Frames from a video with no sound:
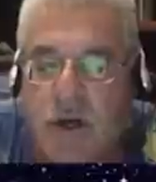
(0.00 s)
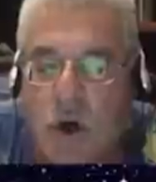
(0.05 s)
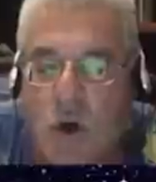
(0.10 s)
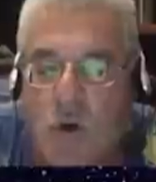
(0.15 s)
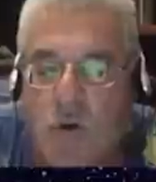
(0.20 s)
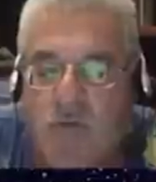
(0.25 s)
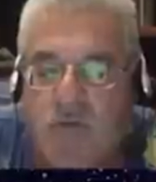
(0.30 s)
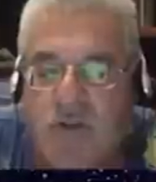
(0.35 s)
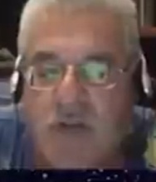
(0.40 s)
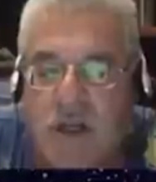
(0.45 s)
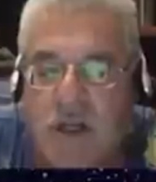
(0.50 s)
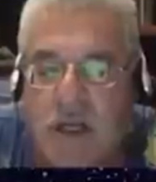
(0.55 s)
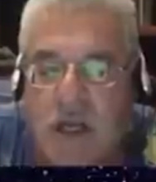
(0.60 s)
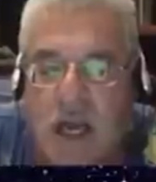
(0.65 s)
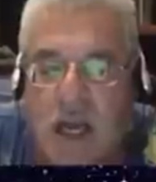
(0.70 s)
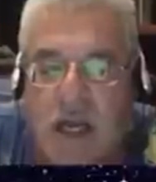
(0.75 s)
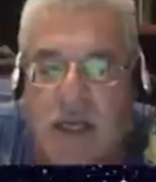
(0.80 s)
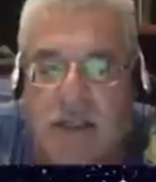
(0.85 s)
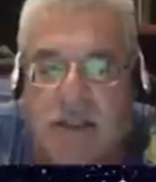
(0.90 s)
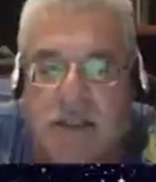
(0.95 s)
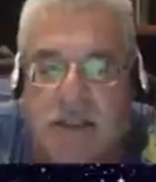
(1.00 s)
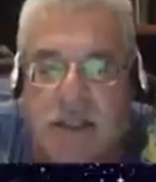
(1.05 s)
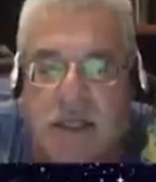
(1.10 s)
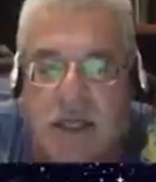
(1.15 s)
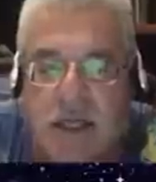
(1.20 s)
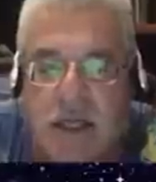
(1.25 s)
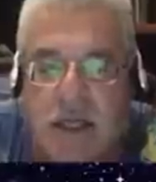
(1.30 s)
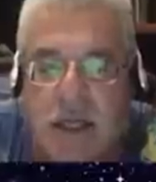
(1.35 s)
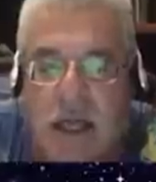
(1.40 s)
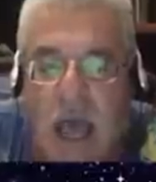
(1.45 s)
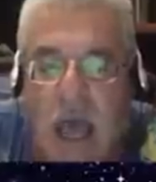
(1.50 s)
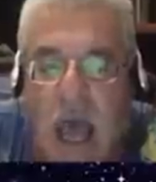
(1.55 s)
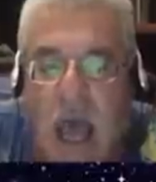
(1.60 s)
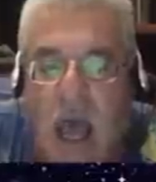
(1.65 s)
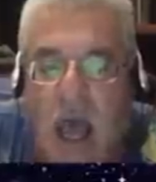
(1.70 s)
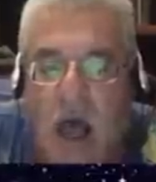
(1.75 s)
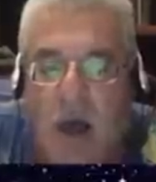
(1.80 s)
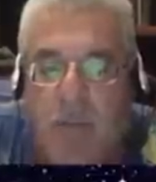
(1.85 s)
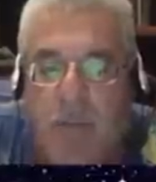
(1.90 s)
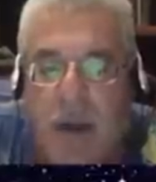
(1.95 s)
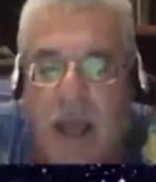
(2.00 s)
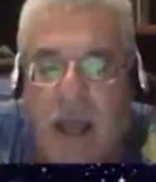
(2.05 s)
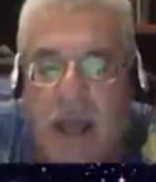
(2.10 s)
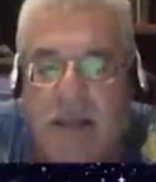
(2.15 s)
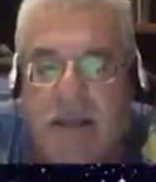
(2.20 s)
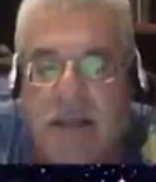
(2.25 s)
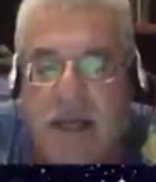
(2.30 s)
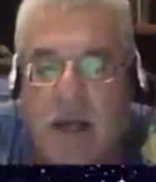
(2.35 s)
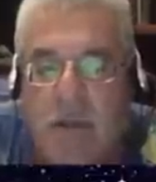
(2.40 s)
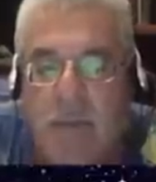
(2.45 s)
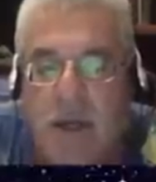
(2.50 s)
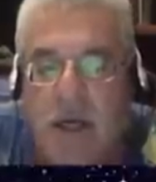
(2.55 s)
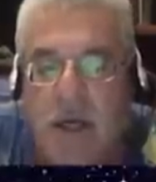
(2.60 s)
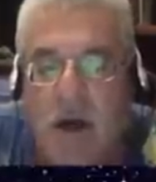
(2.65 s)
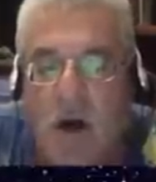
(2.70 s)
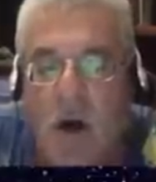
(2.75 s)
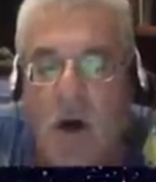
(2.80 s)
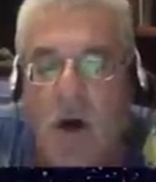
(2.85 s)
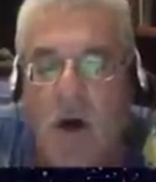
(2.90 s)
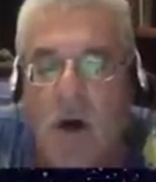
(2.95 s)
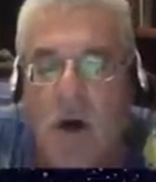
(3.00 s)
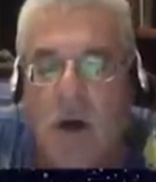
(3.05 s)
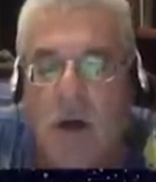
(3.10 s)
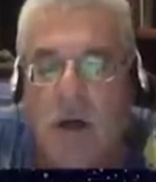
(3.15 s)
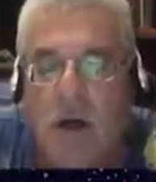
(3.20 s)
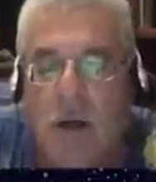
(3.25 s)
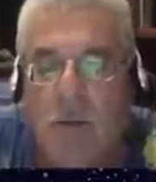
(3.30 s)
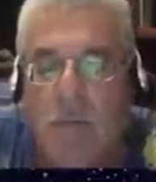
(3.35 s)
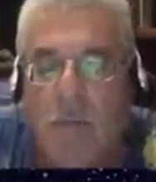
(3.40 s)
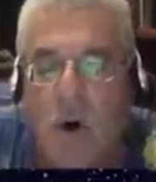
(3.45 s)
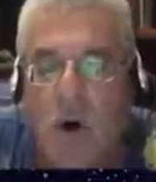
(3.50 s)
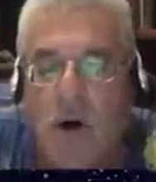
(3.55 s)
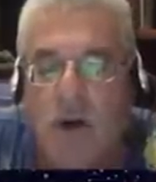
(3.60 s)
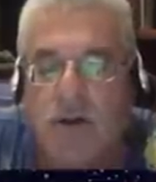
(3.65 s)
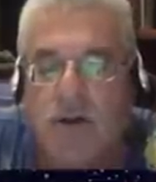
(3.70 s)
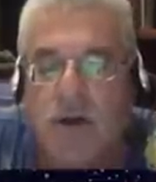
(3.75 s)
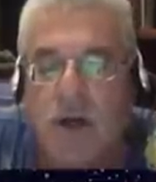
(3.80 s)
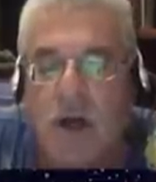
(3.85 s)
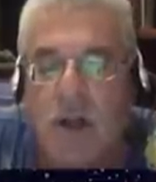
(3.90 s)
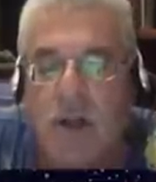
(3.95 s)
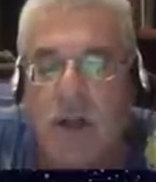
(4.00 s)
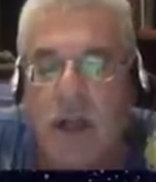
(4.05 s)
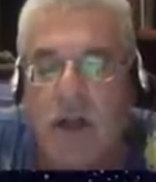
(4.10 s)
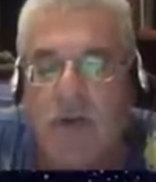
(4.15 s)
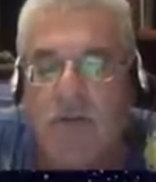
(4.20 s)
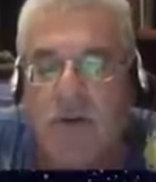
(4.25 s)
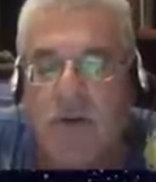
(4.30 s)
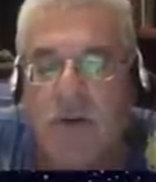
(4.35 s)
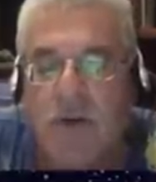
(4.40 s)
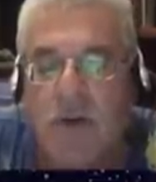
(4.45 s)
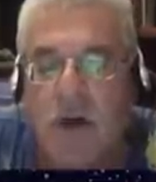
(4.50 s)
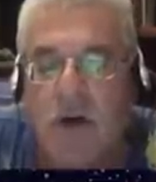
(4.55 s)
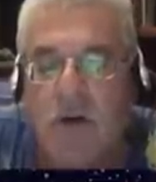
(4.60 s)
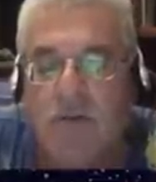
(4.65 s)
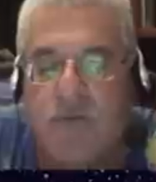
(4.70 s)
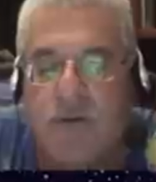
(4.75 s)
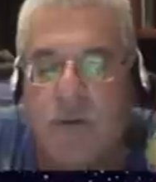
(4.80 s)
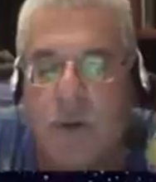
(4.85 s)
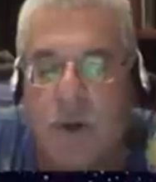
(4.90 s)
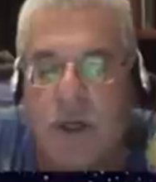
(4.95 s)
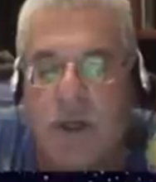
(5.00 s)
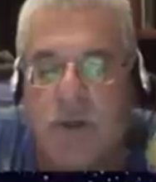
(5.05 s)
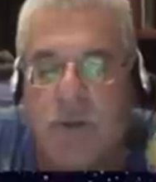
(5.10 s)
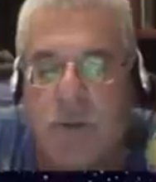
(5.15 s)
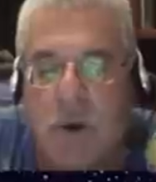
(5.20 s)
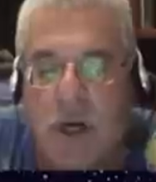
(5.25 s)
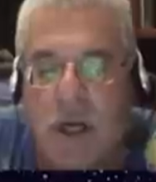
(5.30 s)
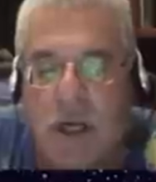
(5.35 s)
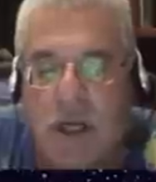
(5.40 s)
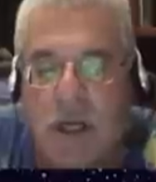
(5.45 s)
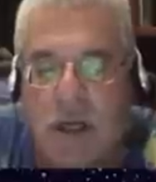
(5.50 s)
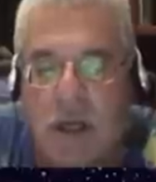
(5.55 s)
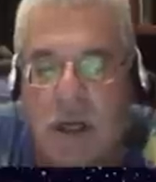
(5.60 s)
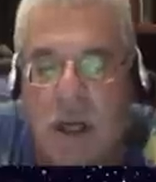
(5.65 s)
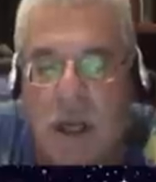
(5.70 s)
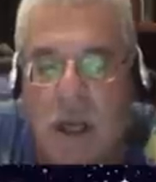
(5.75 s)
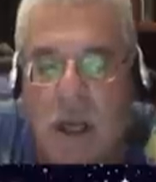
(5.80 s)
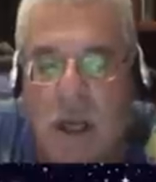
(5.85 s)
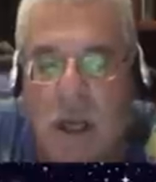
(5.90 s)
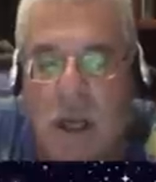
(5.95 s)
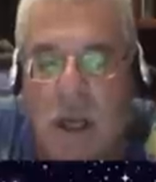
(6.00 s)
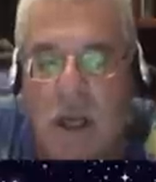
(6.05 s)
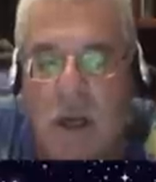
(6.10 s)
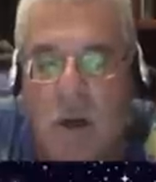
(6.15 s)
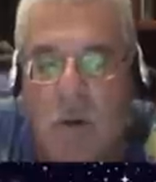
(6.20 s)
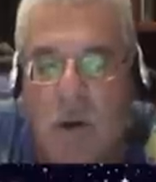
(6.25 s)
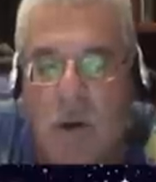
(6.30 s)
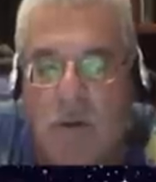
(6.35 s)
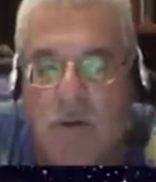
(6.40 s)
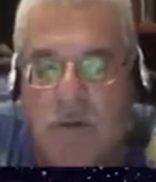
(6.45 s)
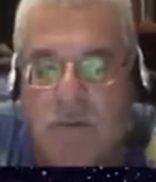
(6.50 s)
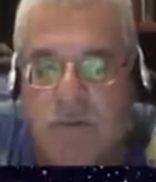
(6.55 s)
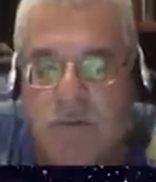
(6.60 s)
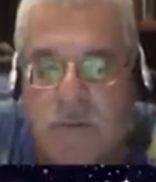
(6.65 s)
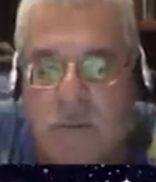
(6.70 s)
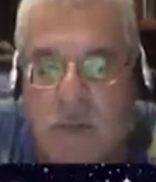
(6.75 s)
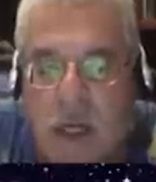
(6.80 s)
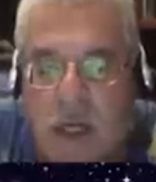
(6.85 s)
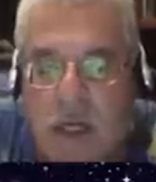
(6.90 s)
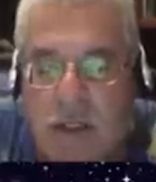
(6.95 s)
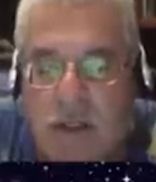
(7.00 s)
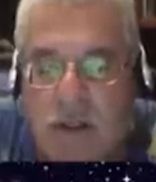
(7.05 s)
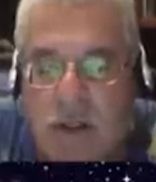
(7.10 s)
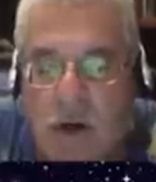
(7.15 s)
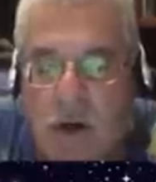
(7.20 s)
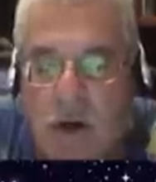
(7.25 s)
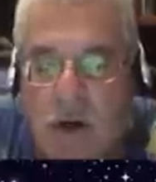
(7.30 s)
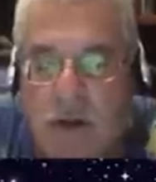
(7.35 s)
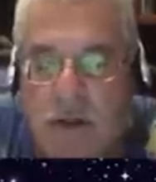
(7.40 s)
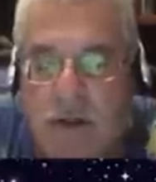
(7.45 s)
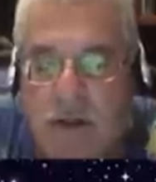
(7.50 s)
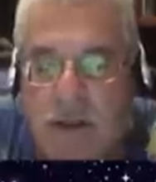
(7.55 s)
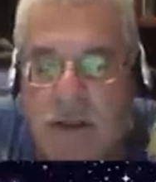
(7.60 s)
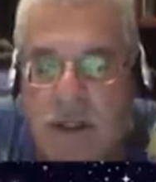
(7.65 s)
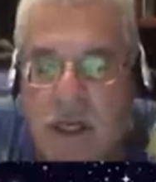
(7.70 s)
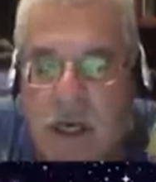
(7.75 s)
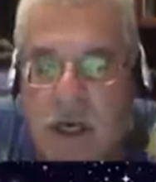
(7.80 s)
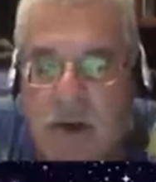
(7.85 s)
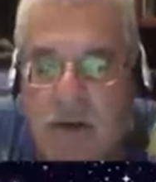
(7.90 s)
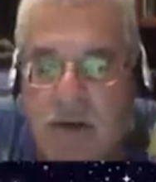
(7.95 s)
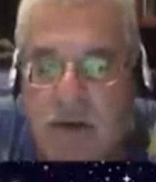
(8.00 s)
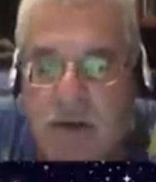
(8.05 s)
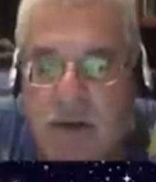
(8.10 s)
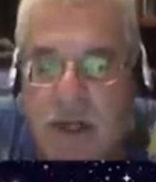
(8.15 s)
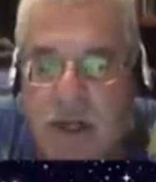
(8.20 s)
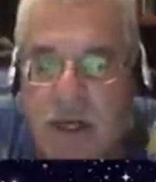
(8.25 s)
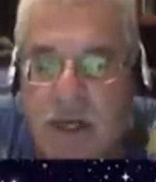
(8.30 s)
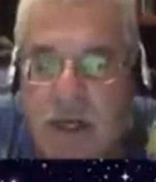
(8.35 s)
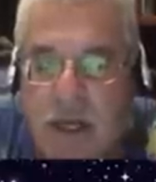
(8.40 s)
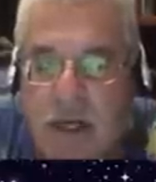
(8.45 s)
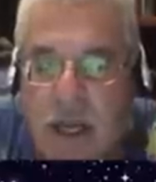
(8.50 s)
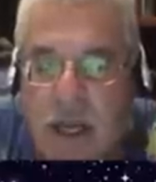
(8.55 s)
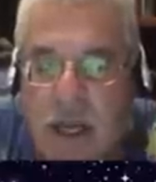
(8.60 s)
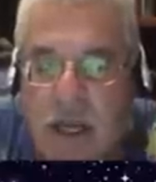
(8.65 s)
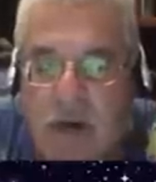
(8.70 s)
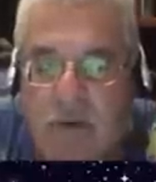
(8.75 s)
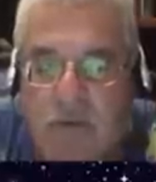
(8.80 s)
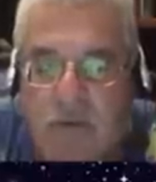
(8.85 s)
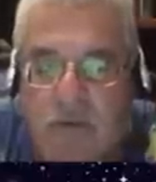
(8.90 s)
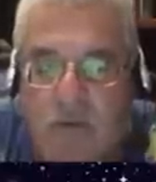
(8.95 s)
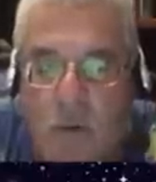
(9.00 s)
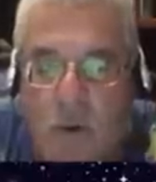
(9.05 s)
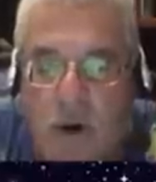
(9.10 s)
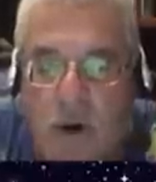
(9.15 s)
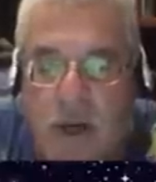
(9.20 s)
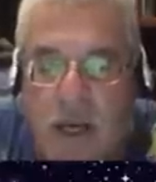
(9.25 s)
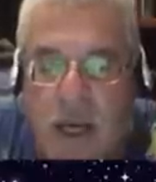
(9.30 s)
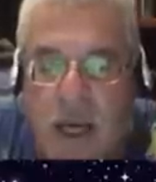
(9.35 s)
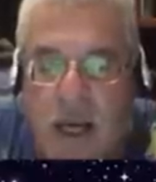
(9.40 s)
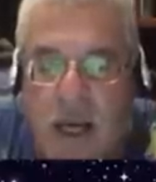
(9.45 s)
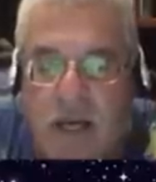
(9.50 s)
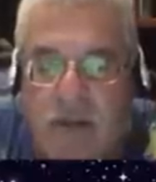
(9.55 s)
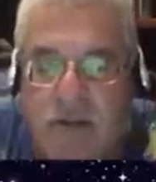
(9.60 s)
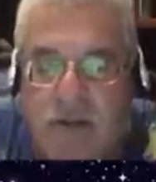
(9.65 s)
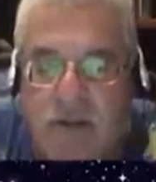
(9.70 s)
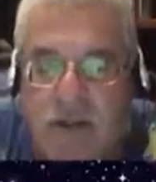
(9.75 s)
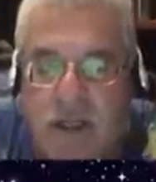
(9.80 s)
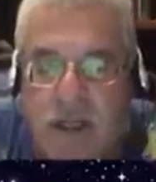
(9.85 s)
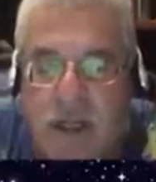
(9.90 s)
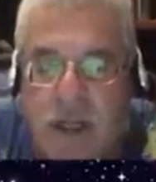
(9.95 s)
COVID-19 a pandemic on March 11th of 2020. Quote, "It's hard to calculate and forecast the